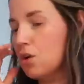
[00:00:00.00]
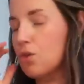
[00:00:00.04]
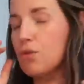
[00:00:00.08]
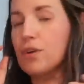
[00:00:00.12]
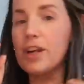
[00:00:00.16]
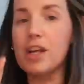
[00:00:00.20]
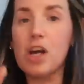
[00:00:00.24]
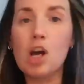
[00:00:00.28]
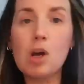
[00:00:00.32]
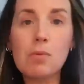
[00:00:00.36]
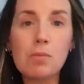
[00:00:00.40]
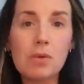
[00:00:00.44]

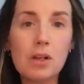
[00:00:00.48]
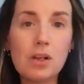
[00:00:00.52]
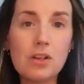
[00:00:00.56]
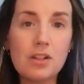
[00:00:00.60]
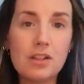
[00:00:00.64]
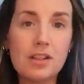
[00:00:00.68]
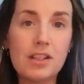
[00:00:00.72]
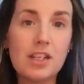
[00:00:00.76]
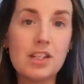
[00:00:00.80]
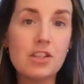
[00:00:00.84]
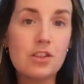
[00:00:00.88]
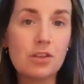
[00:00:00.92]
or I
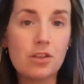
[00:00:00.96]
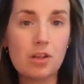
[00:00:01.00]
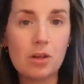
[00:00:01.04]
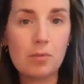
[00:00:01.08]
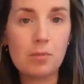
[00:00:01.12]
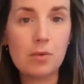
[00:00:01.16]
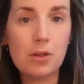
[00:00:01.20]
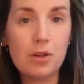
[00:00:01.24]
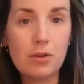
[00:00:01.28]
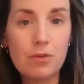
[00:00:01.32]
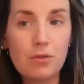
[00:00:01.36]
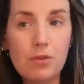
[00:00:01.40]
upload and then don't
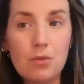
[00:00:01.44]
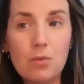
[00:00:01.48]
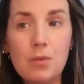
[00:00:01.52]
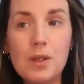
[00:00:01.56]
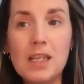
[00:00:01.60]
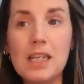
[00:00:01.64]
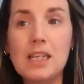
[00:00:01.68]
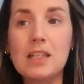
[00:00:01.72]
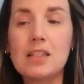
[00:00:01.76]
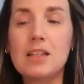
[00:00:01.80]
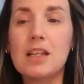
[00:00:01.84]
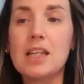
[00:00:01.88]
upload for
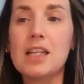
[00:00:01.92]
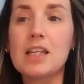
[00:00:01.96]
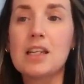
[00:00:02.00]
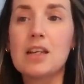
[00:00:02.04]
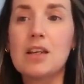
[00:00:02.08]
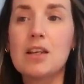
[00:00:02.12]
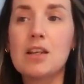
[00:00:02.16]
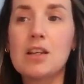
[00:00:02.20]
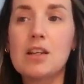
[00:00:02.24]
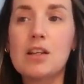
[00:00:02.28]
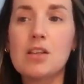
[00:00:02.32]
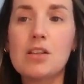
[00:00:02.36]
weeks,
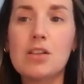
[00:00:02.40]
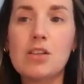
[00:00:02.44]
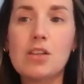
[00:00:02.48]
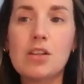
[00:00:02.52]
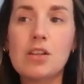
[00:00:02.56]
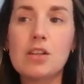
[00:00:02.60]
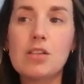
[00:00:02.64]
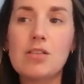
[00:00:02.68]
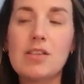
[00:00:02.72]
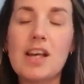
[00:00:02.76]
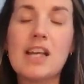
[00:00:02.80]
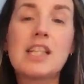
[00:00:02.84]
like
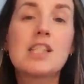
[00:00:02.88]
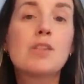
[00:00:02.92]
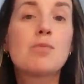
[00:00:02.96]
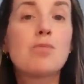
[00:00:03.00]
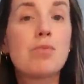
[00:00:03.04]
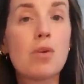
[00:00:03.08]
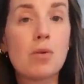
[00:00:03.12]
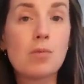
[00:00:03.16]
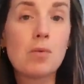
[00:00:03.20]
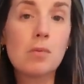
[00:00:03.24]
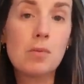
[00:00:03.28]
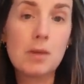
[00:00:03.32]
that's
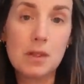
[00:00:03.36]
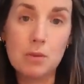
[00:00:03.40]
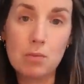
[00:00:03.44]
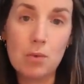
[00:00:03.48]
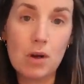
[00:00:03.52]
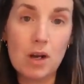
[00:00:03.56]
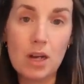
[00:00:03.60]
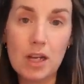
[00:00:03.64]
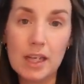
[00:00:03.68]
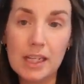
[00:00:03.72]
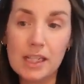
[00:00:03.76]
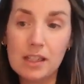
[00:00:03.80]
probably
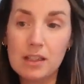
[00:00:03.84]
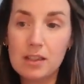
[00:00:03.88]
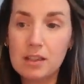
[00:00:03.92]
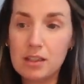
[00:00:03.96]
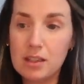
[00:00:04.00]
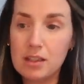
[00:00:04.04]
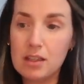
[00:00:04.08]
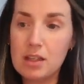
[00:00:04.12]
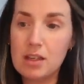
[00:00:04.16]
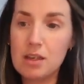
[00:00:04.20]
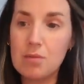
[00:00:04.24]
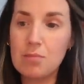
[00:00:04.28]
why,
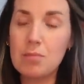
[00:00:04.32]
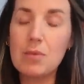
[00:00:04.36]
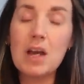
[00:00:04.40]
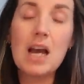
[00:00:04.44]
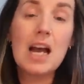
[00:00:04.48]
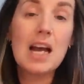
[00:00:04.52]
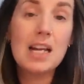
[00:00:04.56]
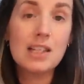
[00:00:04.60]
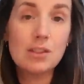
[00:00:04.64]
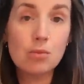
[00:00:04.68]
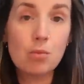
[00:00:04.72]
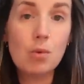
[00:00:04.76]

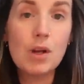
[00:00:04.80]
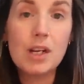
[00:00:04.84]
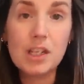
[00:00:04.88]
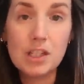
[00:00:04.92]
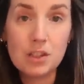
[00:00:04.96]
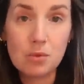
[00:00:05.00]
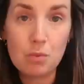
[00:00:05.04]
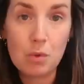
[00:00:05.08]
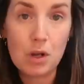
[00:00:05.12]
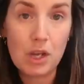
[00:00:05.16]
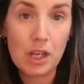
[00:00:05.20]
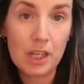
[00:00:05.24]
as well
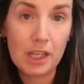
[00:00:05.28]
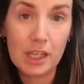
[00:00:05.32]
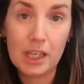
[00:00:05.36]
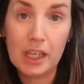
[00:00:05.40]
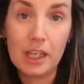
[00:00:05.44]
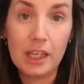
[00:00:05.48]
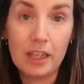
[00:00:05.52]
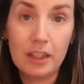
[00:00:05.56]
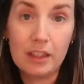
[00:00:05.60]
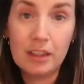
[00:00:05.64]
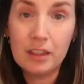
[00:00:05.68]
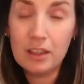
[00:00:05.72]
as
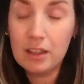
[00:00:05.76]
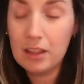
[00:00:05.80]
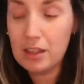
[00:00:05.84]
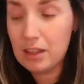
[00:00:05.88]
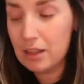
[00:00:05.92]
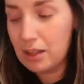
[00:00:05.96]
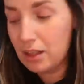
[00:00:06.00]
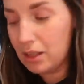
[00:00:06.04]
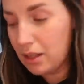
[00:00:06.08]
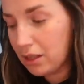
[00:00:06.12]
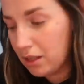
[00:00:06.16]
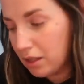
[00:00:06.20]
working.
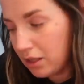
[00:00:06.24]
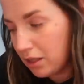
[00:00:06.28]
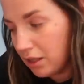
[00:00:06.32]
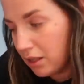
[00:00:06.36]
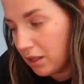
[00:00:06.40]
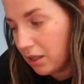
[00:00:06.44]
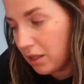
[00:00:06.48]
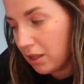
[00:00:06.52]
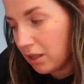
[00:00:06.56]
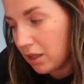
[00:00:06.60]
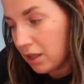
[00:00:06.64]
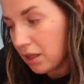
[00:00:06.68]

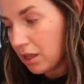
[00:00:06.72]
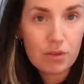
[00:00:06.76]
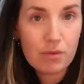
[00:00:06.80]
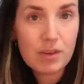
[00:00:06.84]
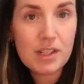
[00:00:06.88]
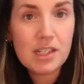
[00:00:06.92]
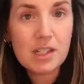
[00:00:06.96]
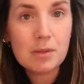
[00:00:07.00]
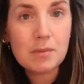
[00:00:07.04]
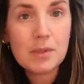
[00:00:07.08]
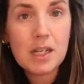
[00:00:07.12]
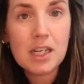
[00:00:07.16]
The
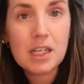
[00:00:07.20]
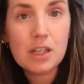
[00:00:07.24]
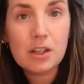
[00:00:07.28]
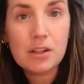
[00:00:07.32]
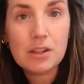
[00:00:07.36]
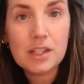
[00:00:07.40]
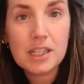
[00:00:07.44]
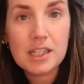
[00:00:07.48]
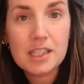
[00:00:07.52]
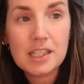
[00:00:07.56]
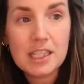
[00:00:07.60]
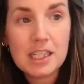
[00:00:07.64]
reason I'm telling
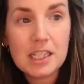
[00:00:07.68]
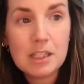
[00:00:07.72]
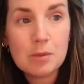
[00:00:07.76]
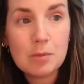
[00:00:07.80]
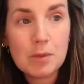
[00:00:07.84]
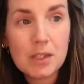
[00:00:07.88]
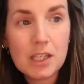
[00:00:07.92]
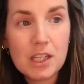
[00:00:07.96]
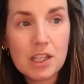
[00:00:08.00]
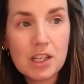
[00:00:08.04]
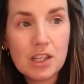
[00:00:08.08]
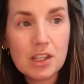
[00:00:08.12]
you this is
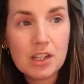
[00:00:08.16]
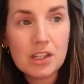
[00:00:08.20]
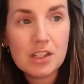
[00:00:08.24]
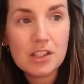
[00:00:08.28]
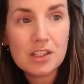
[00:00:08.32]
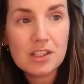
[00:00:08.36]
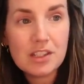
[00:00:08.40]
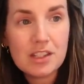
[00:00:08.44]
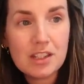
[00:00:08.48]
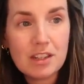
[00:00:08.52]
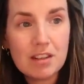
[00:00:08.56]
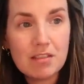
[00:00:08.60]

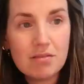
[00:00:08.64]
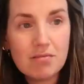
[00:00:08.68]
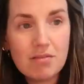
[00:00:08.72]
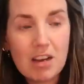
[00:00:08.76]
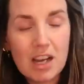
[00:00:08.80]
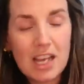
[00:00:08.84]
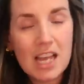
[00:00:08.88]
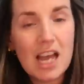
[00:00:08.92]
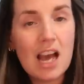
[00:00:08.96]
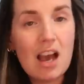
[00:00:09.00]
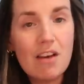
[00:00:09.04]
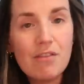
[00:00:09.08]
because
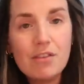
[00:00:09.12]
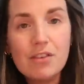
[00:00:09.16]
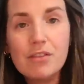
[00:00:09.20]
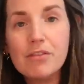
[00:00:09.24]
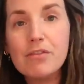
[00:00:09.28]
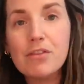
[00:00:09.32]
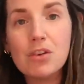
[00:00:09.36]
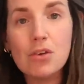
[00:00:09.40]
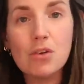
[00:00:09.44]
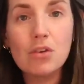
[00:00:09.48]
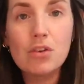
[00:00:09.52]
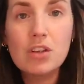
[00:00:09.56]
I
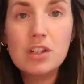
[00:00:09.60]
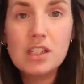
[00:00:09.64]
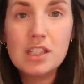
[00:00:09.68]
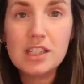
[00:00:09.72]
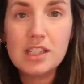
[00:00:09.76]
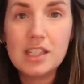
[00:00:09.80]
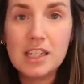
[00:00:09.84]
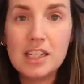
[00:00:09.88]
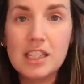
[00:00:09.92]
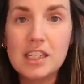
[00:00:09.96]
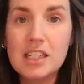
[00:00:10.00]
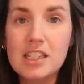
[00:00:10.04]
haven't vlogged
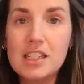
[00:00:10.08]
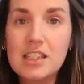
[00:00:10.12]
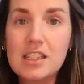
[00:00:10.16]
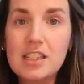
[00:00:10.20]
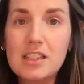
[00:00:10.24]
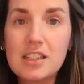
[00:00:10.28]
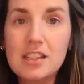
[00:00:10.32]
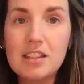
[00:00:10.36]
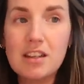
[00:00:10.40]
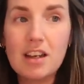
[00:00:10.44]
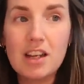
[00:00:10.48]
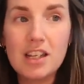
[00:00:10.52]

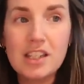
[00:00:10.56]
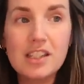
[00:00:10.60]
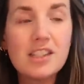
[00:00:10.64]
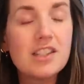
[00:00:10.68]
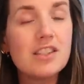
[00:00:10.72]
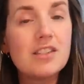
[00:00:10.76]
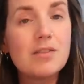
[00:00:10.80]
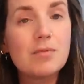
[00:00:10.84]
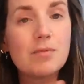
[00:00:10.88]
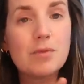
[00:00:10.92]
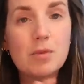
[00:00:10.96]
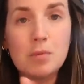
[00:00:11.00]
since
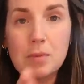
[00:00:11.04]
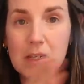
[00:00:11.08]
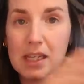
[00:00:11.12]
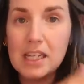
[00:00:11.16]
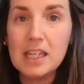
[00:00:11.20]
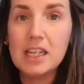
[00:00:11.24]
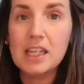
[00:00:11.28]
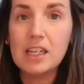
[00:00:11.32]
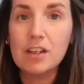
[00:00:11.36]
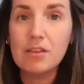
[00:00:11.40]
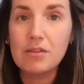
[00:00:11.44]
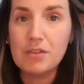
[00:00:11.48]
the
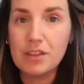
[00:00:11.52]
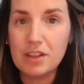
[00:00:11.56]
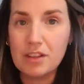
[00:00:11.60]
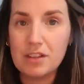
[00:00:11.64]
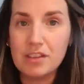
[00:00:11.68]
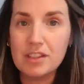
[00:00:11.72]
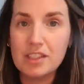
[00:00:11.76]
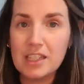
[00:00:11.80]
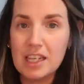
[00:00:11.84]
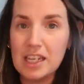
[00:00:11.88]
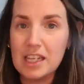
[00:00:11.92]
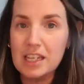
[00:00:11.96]
beginning of the
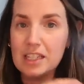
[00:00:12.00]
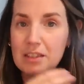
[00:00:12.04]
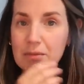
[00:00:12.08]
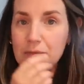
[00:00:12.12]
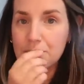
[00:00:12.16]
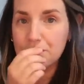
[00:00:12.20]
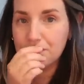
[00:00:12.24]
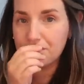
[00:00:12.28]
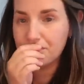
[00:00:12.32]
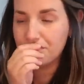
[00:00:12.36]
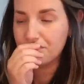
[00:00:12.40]
other day.